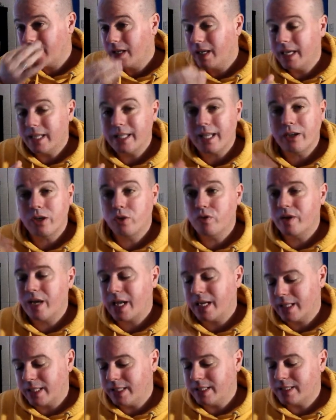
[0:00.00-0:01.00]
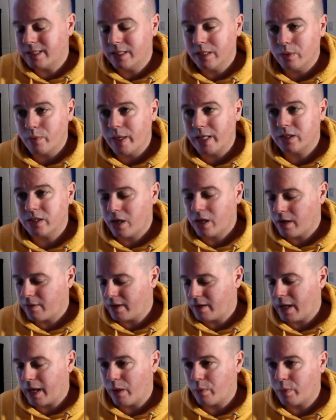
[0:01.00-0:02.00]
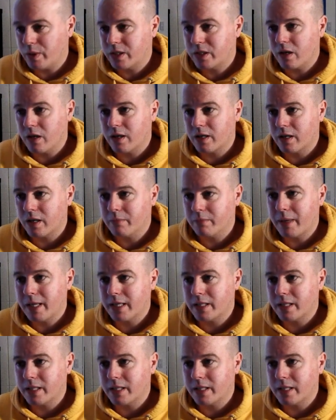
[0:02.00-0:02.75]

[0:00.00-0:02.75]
In that new reality, he still went off with Doc in Back to the